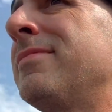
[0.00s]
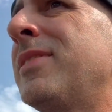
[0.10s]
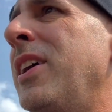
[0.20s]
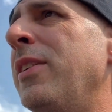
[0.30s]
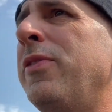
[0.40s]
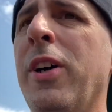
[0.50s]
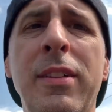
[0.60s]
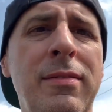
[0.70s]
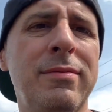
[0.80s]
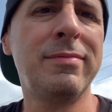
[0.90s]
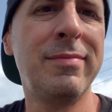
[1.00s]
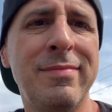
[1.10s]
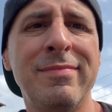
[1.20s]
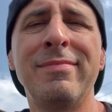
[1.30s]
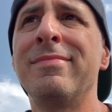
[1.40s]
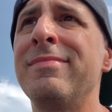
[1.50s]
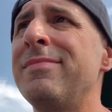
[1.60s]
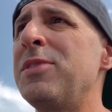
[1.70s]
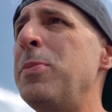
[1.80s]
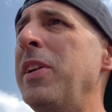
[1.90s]
Kind of fun
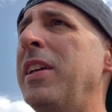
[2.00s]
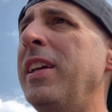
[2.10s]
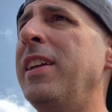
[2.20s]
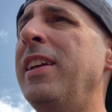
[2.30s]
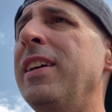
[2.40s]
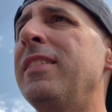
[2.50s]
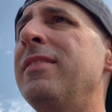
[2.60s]
to be a kid again.